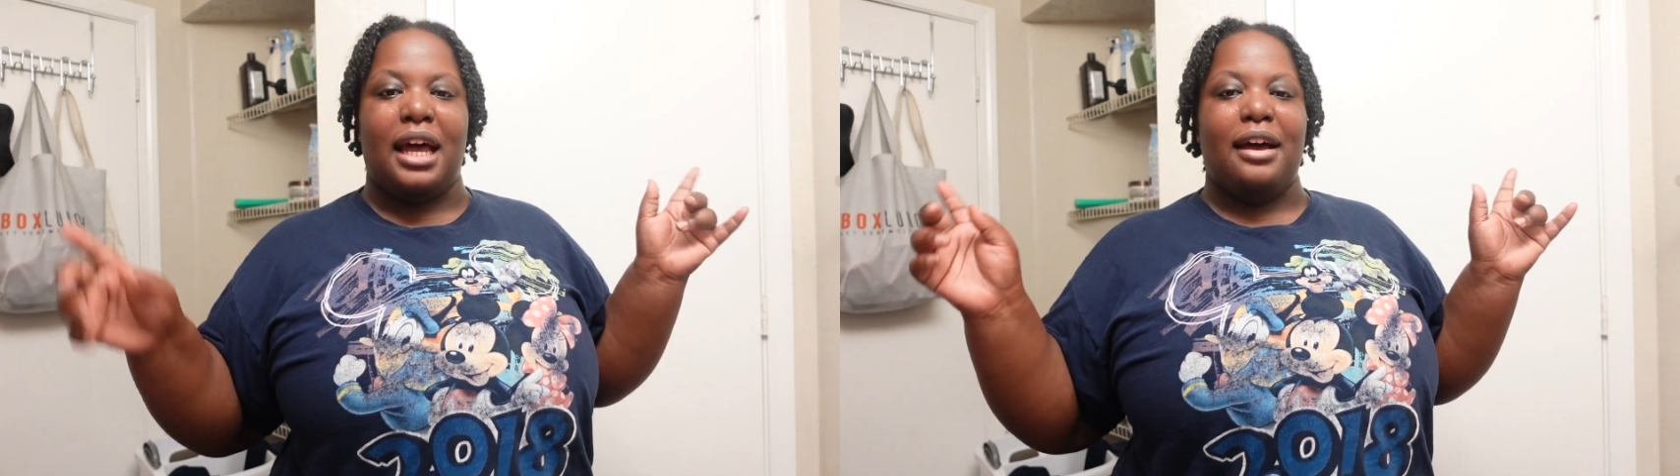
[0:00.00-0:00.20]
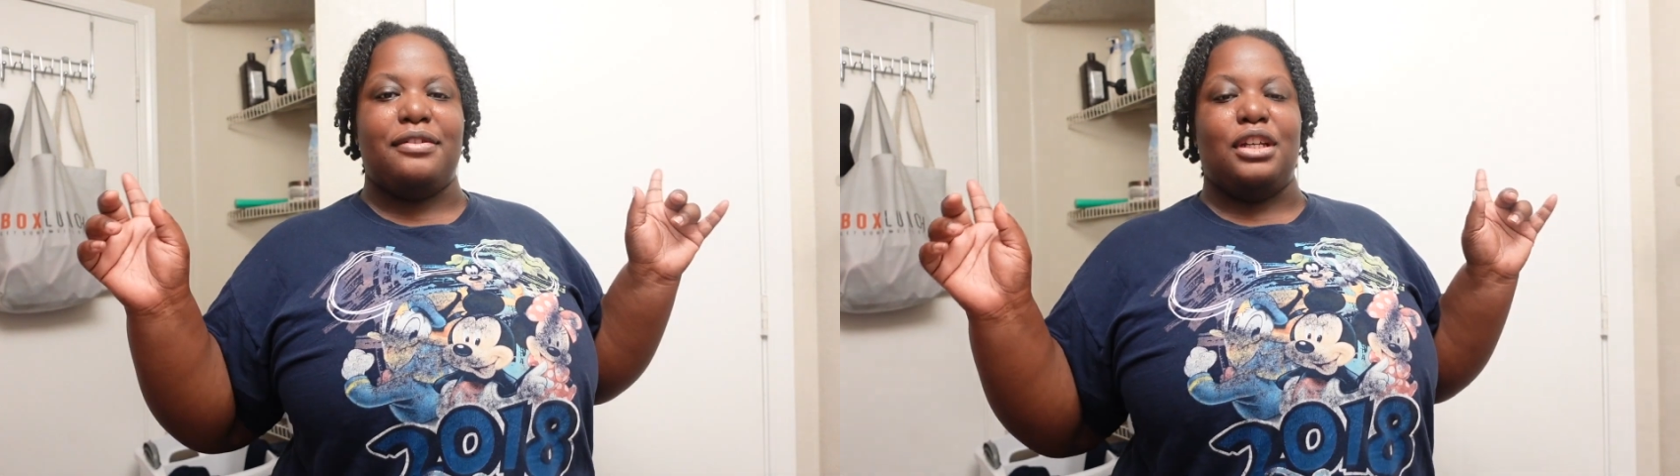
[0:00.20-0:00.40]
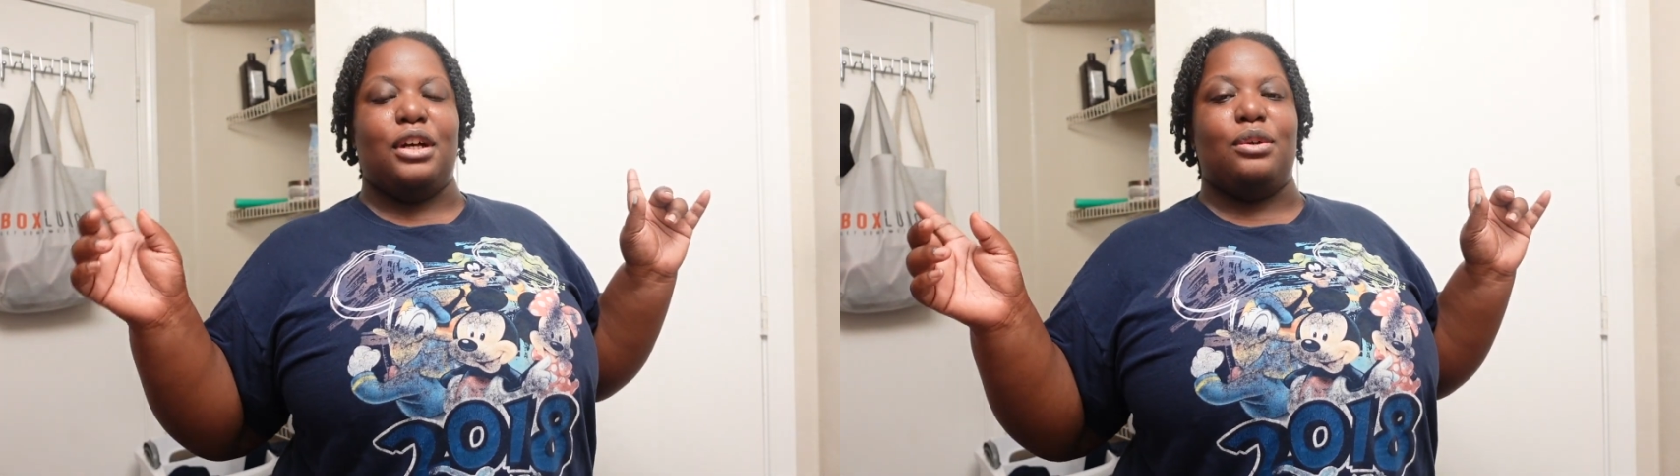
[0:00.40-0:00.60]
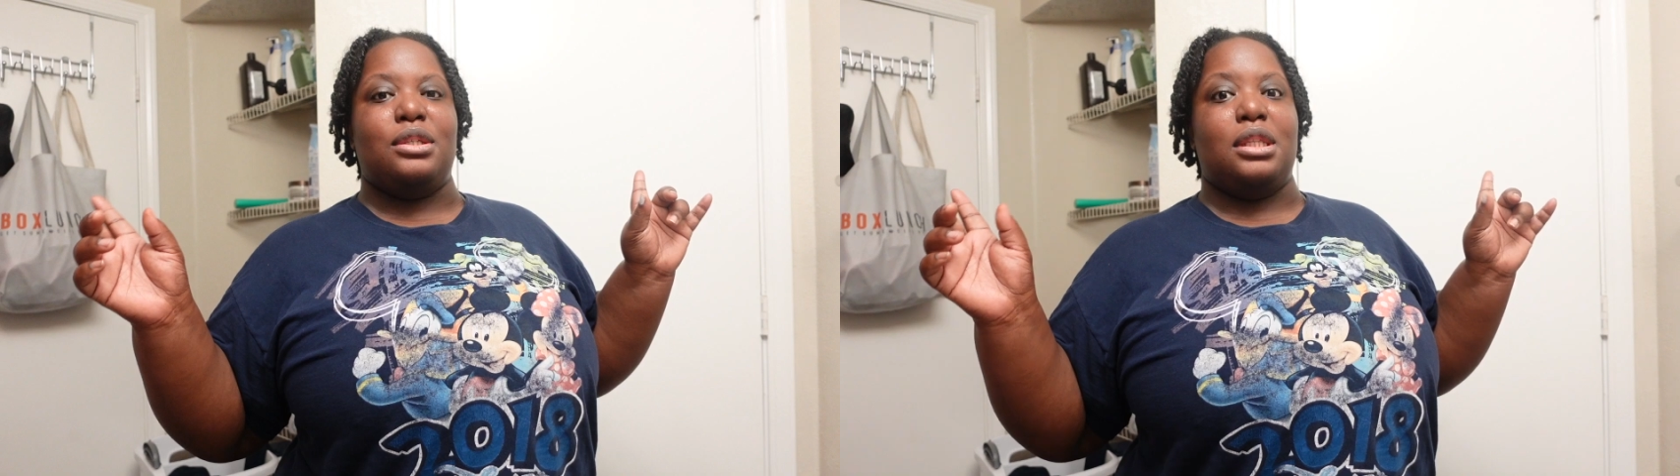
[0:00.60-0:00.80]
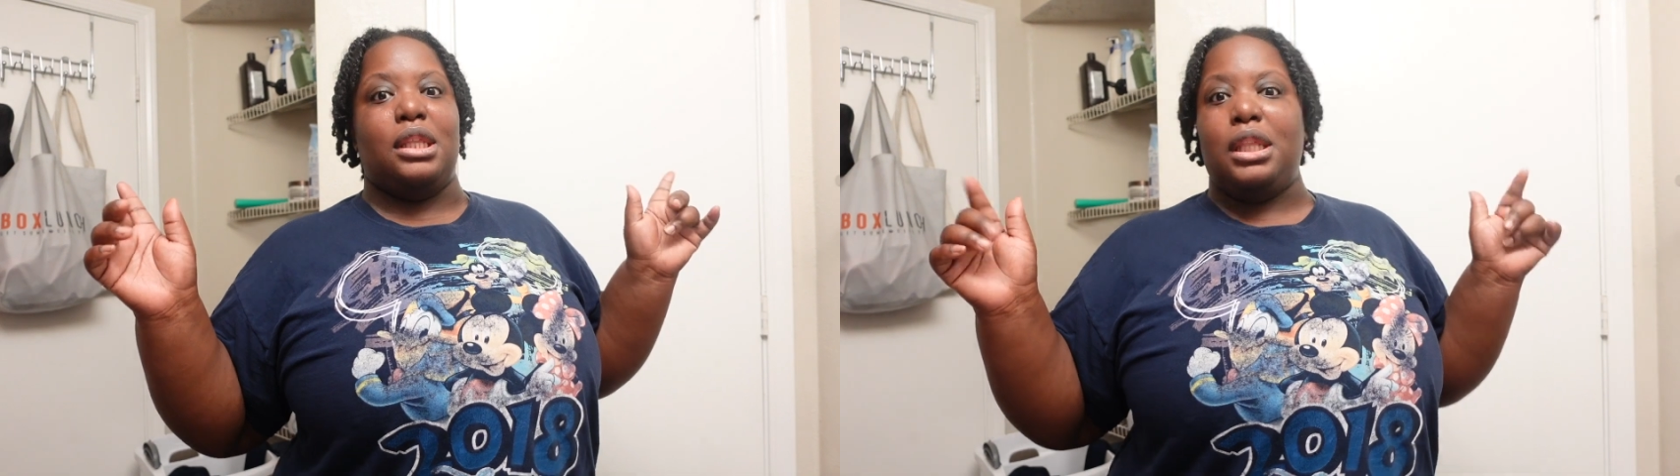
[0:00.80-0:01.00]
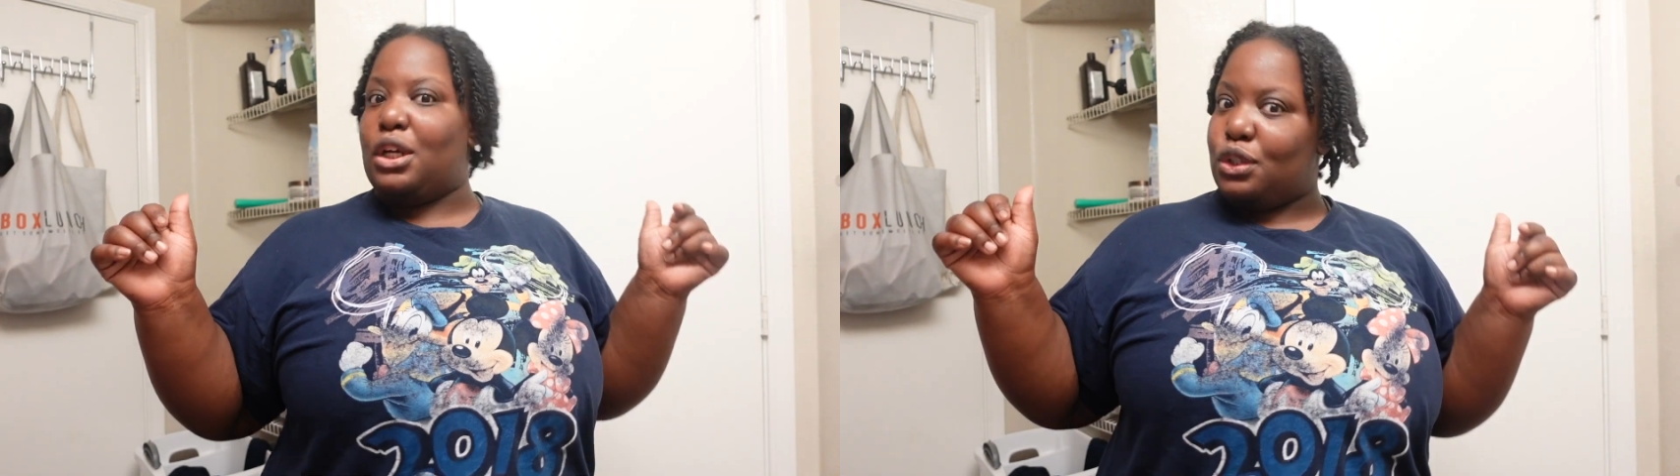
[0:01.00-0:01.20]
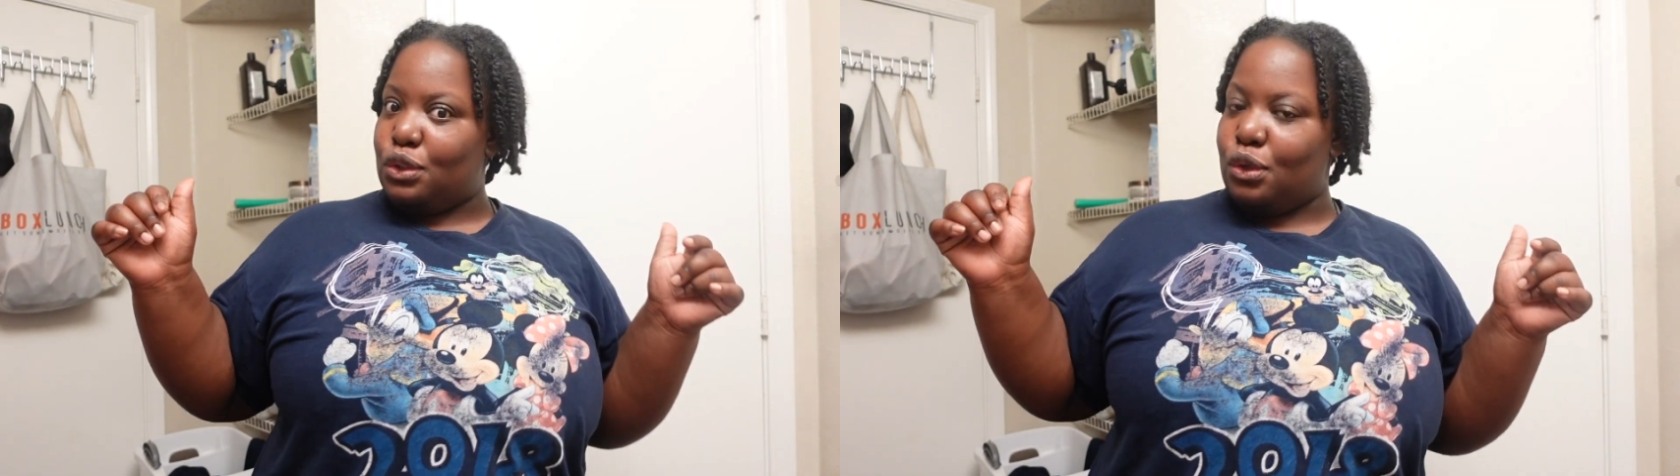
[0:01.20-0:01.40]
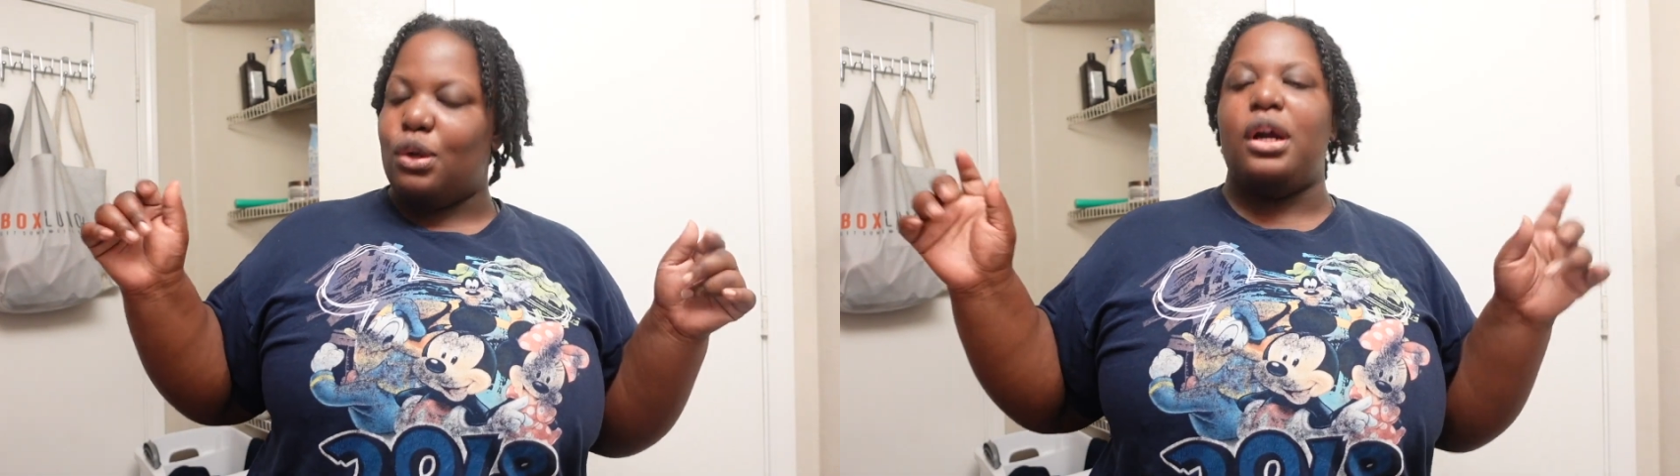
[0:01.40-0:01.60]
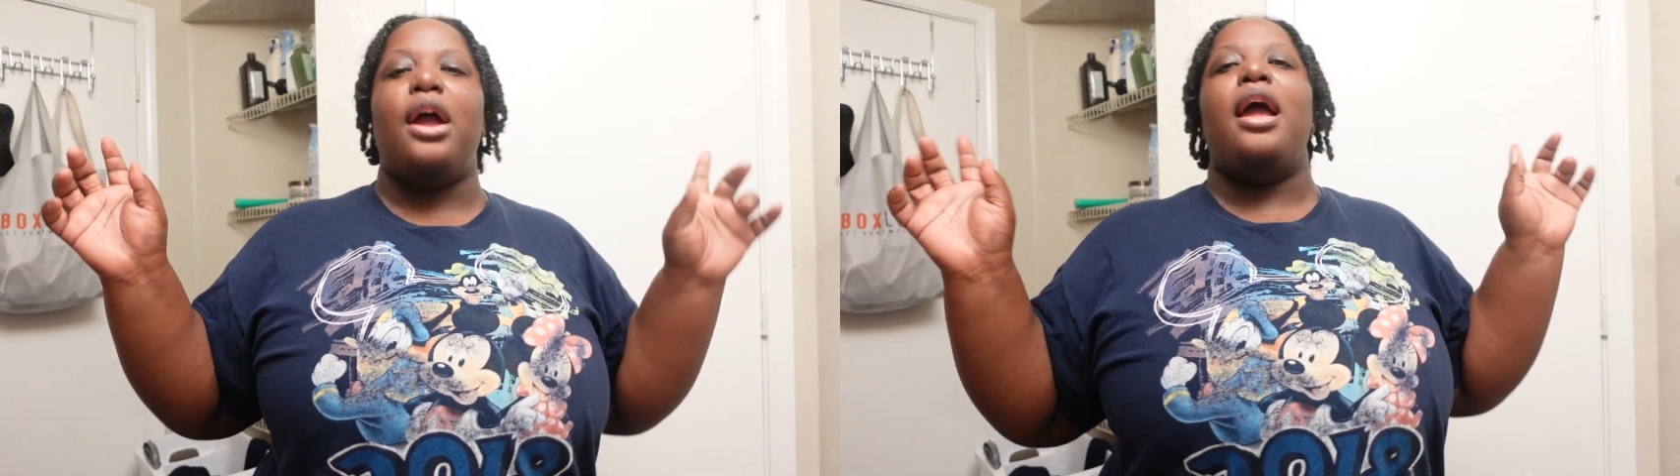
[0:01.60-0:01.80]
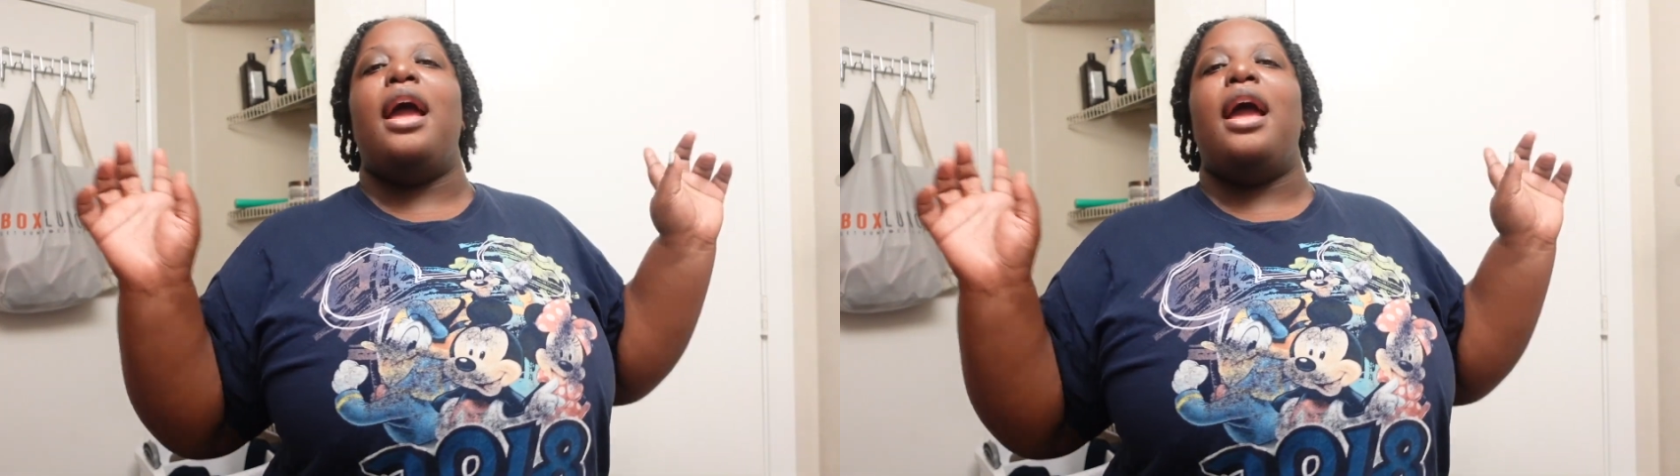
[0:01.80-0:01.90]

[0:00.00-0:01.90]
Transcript: I have to go to the liquor store,